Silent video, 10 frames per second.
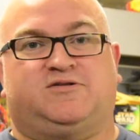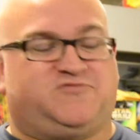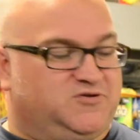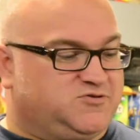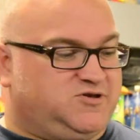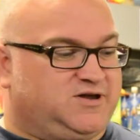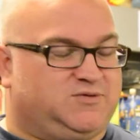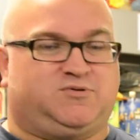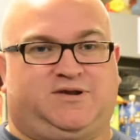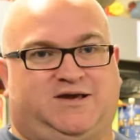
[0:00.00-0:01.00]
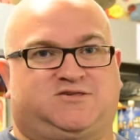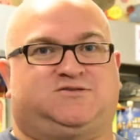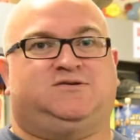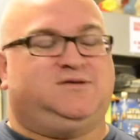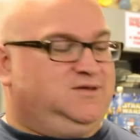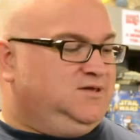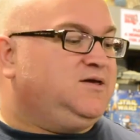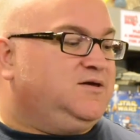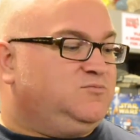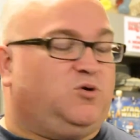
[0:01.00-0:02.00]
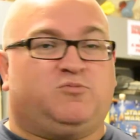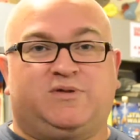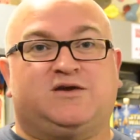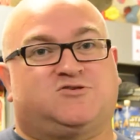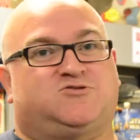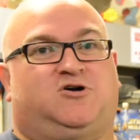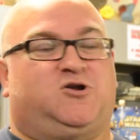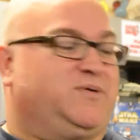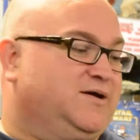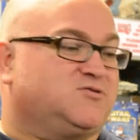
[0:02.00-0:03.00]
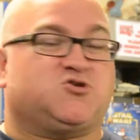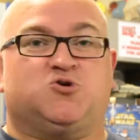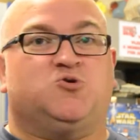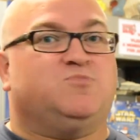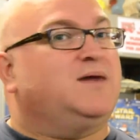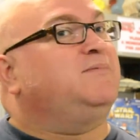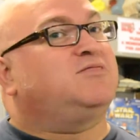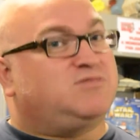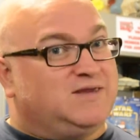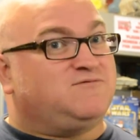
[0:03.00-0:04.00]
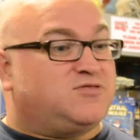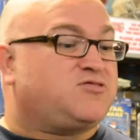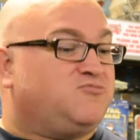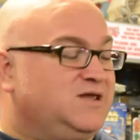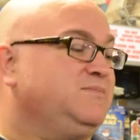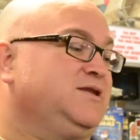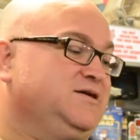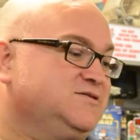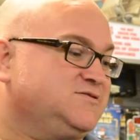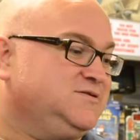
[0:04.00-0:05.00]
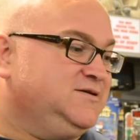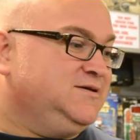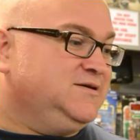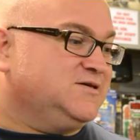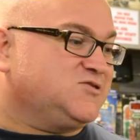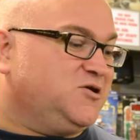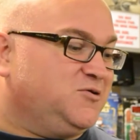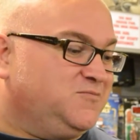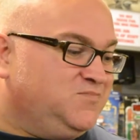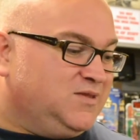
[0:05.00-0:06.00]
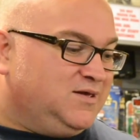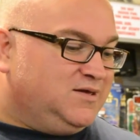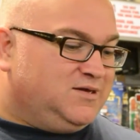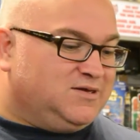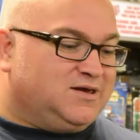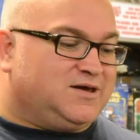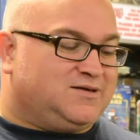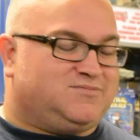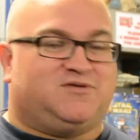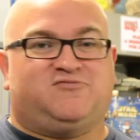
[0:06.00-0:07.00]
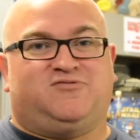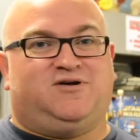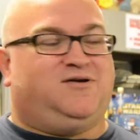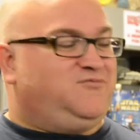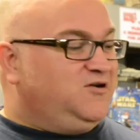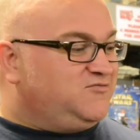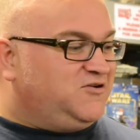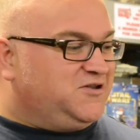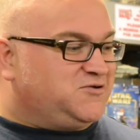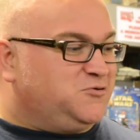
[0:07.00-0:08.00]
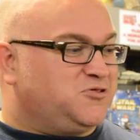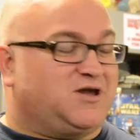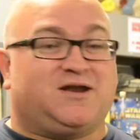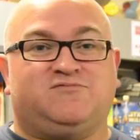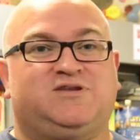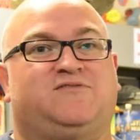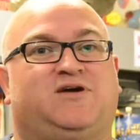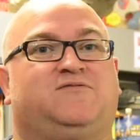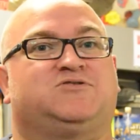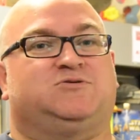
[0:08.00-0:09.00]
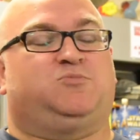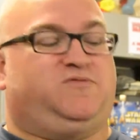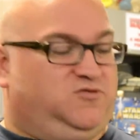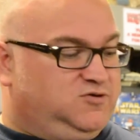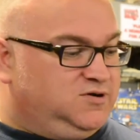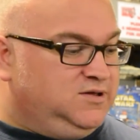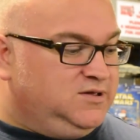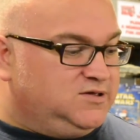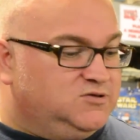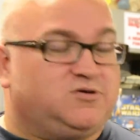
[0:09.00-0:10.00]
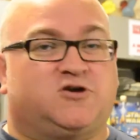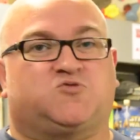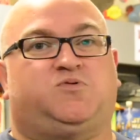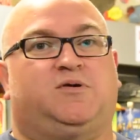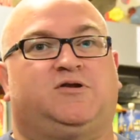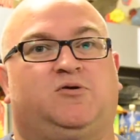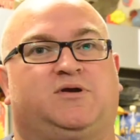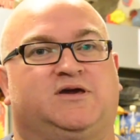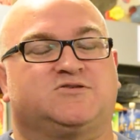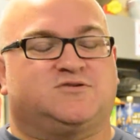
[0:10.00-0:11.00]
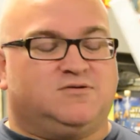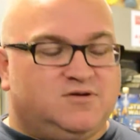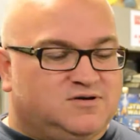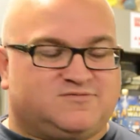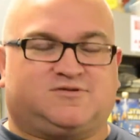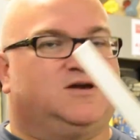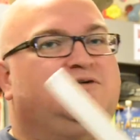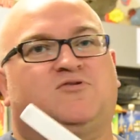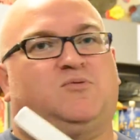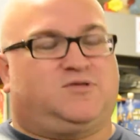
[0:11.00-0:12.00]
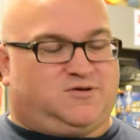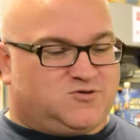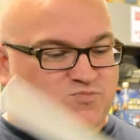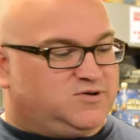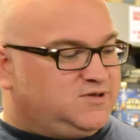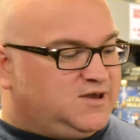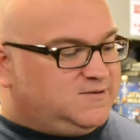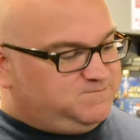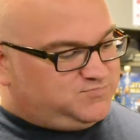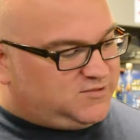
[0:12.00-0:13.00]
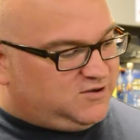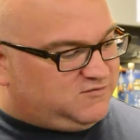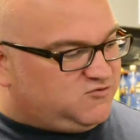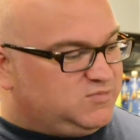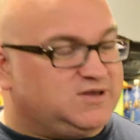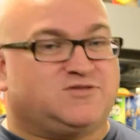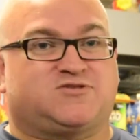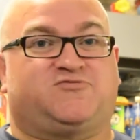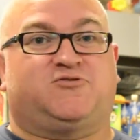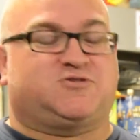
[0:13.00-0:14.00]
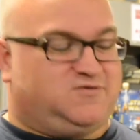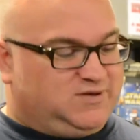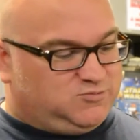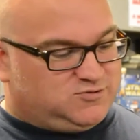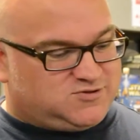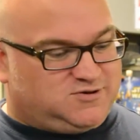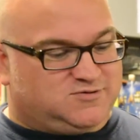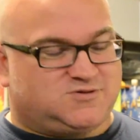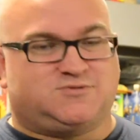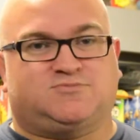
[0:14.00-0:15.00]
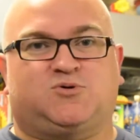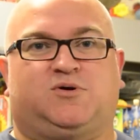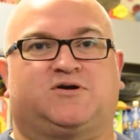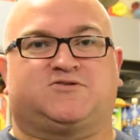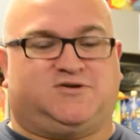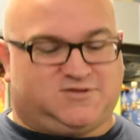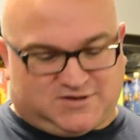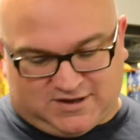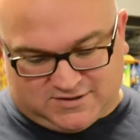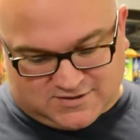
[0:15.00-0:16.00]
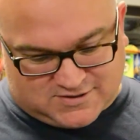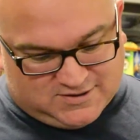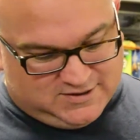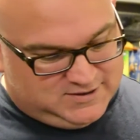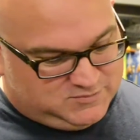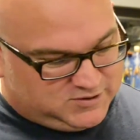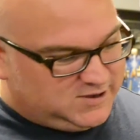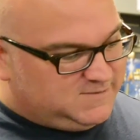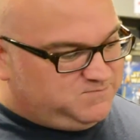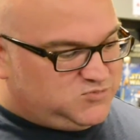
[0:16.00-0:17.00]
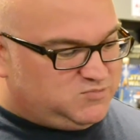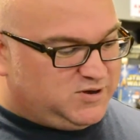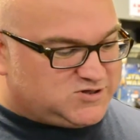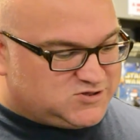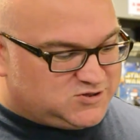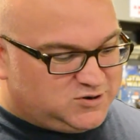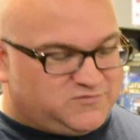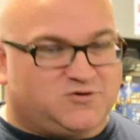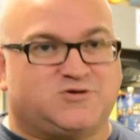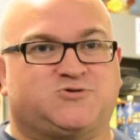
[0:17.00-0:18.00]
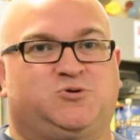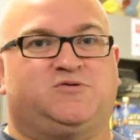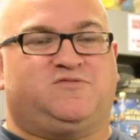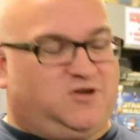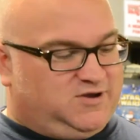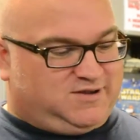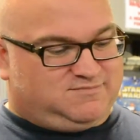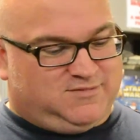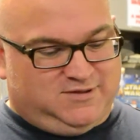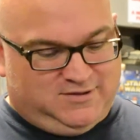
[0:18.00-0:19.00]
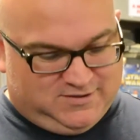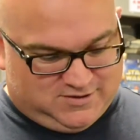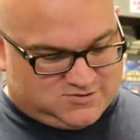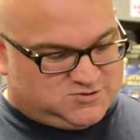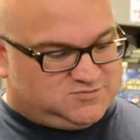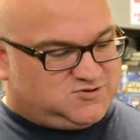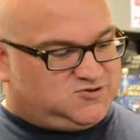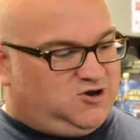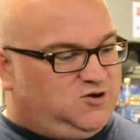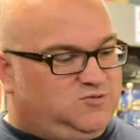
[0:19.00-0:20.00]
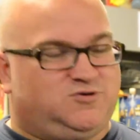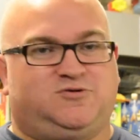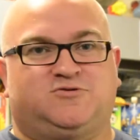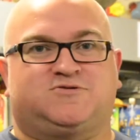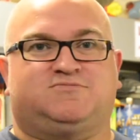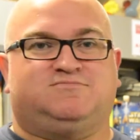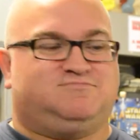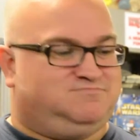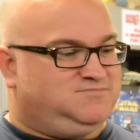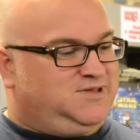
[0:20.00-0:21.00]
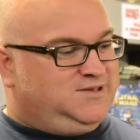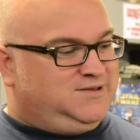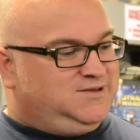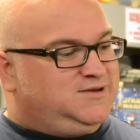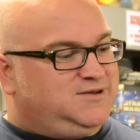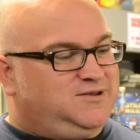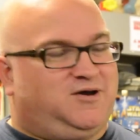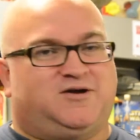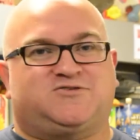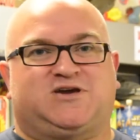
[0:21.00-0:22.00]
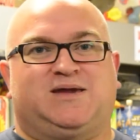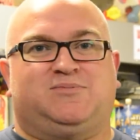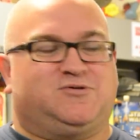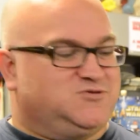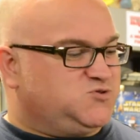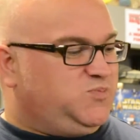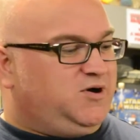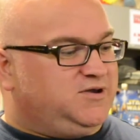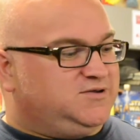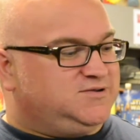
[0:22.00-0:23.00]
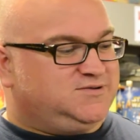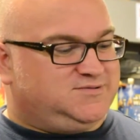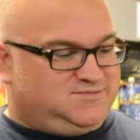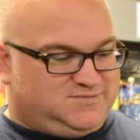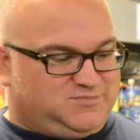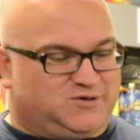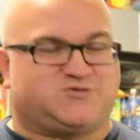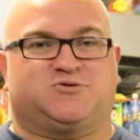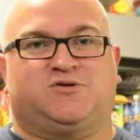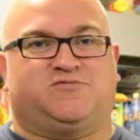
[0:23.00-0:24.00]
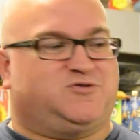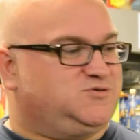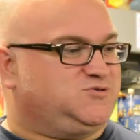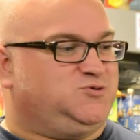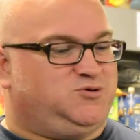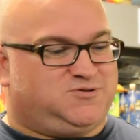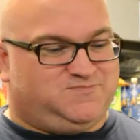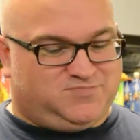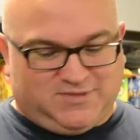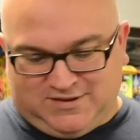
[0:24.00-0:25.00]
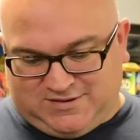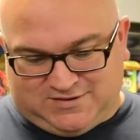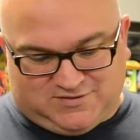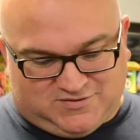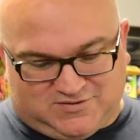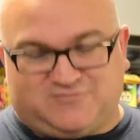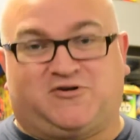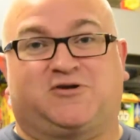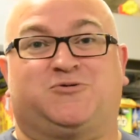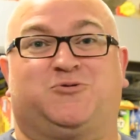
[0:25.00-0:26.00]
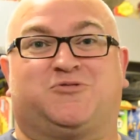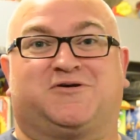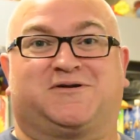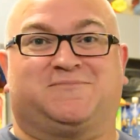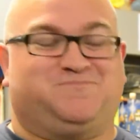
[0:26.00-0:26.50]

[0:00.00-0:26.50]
It feels like it would last, or with me as a child, about 2, maybe even 3 minutes. So yeah, a very, very cool thing, and I've never ever seen one before. You guys will probably know what it is and go, oh yeah, I've got one of those. But yeah, for me, this is the first time I've had one, so it's quite exciting to get this. But yeah, the Masters of the Universe Sword of Light, a sort of Star Wars lightsaber inspired Master Universe sword. Very cool thing.